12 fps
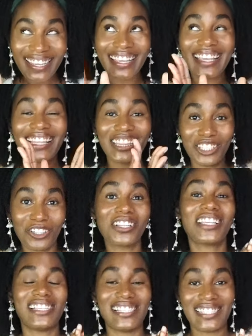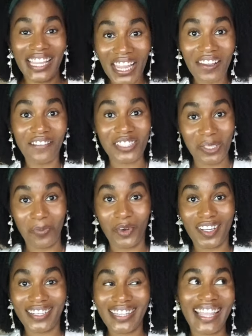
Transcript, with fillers: can literally save someone.